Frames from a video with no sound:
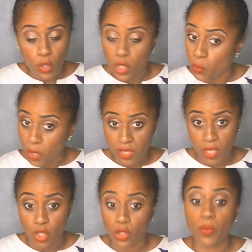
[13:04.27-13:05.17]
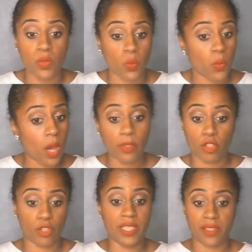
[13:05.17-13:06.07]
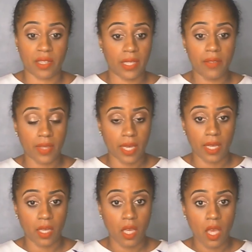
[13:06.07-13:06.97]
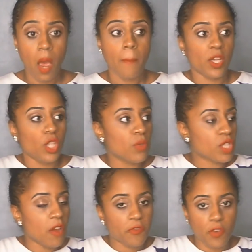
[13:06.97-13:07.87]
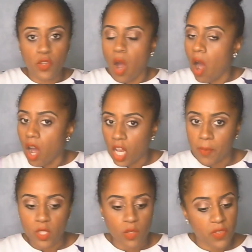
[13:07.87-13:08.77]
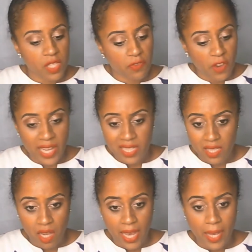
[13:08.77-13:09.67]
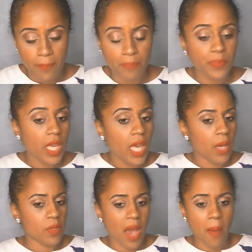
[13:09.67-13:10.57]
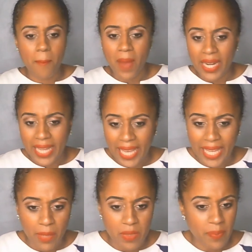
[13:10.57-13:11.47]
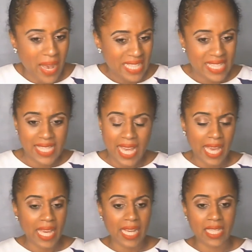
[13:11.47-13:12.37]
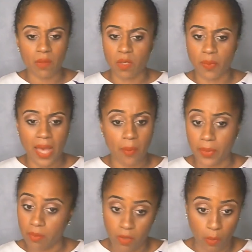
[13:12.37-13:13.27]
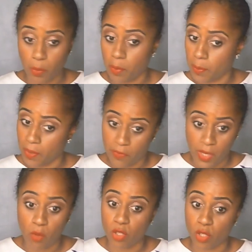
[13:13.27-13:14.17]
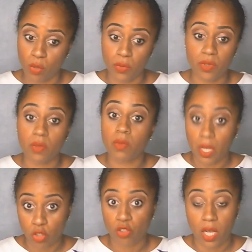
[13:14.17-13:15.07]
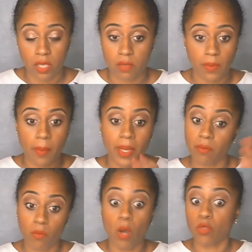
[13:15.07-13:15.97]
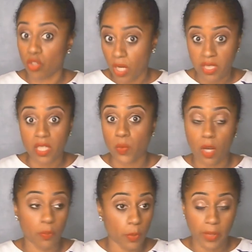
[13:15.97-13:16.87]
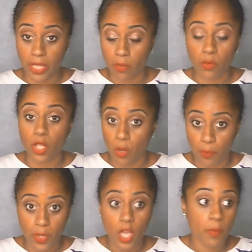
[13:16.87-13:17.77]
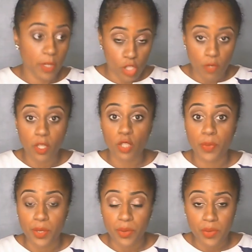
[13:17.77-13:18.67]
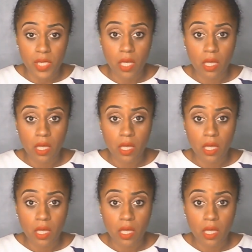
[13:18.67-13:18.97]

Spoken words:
you wasn't. You was well and truly stuck in there. But you was going through your arguments with this fire sign. It was about money. It was about sex. It was about, probably a bit of the old souls, like drugs. Drugs as well. Probably, a bit too much booze.